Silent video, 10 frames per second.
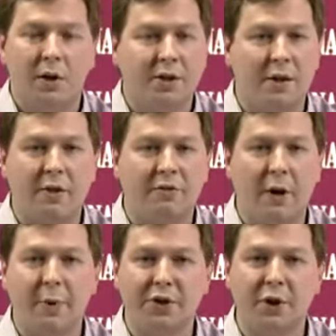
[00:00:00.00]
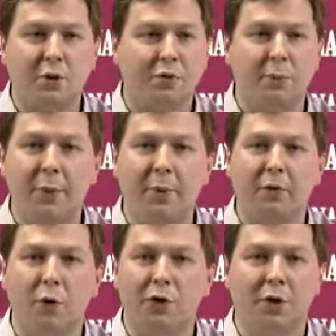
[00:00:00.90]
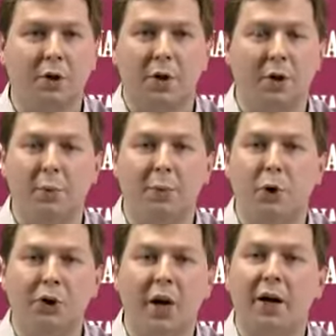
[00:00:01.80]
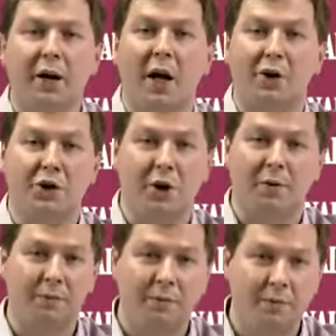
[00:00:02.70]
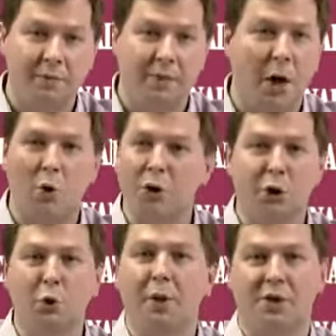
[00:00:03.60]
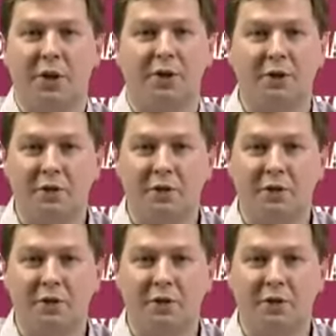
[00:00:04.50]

75% of the people was uh, employed in agriculture. Now only 2%